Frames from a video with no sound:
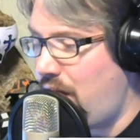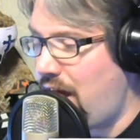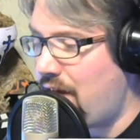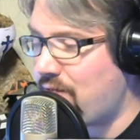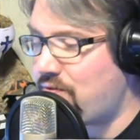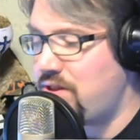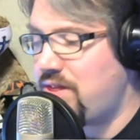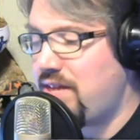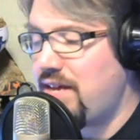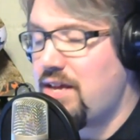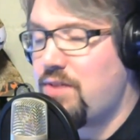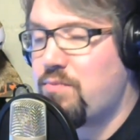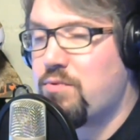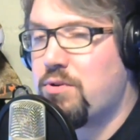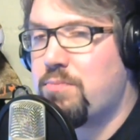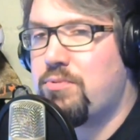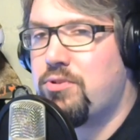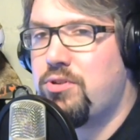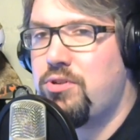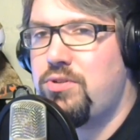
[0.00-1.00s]
Everything that
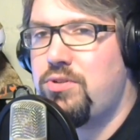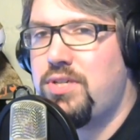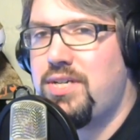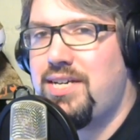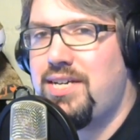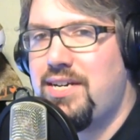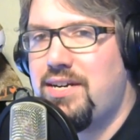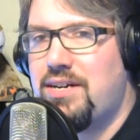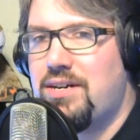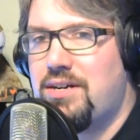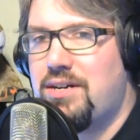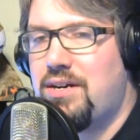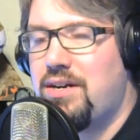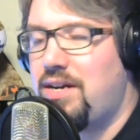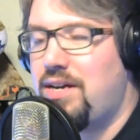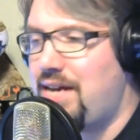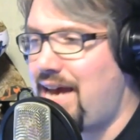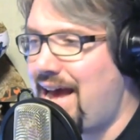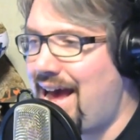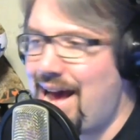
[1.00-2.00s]
we're producing here
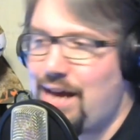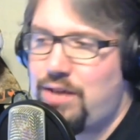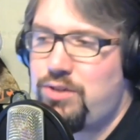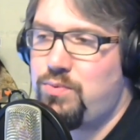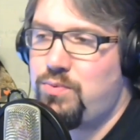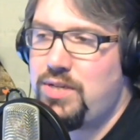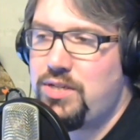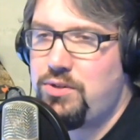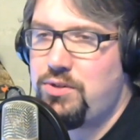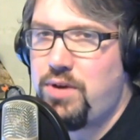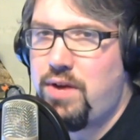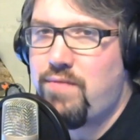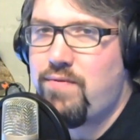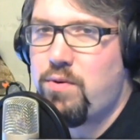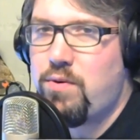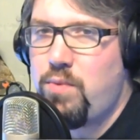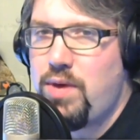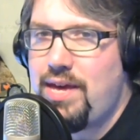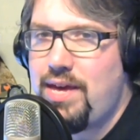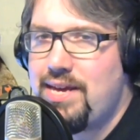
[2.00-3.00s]
as we do
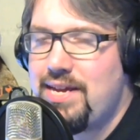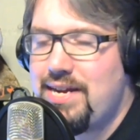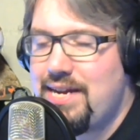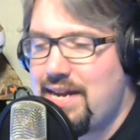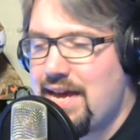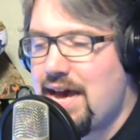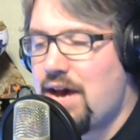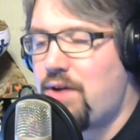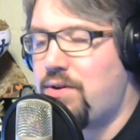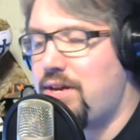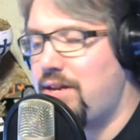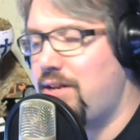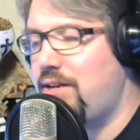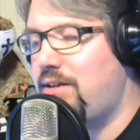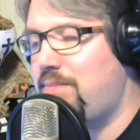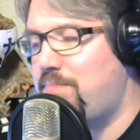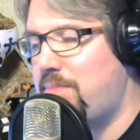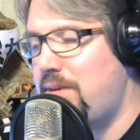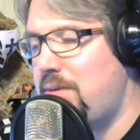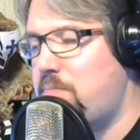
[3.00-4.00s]
every week now
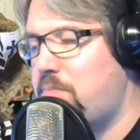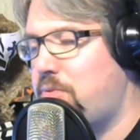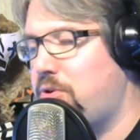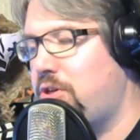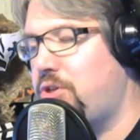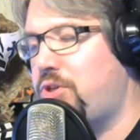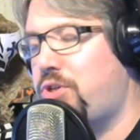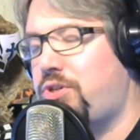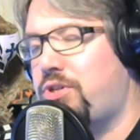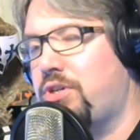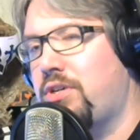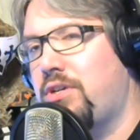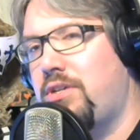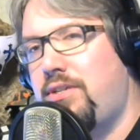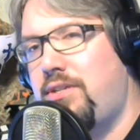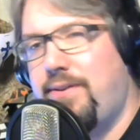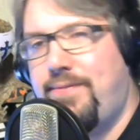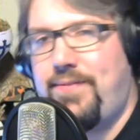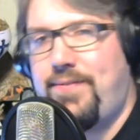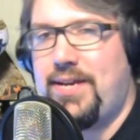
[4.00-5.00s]
can be pushed
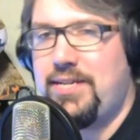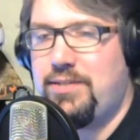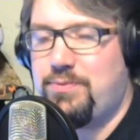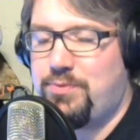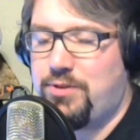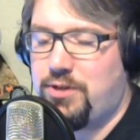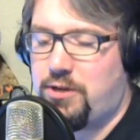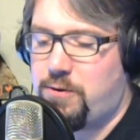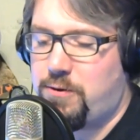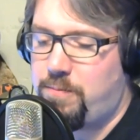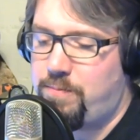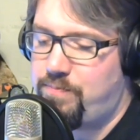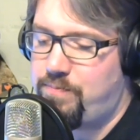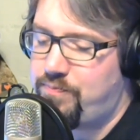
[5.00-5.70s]
to Facebook.